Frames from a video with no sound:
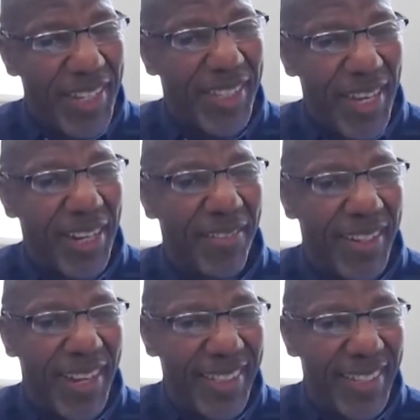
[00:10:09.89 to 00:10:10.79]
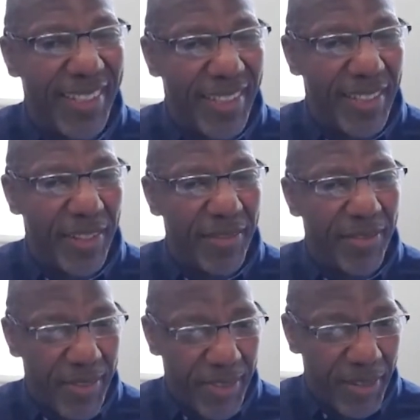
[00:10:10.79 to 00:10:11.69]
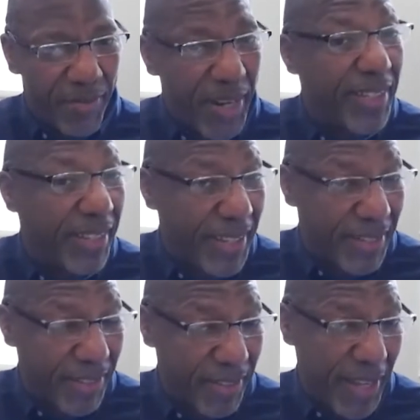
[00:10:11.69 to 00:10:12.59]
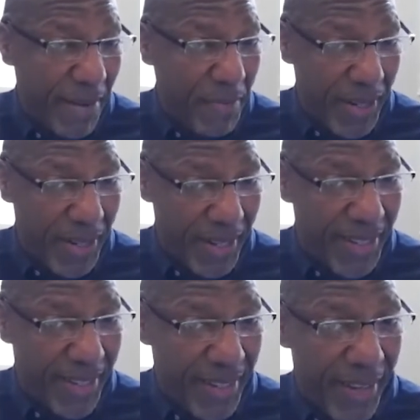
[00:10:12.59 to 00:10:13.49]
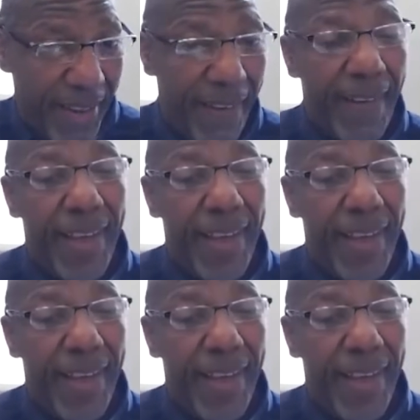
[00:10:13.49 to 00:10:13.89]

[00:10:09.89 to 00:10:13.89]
they segregated their their residential neighborhoods,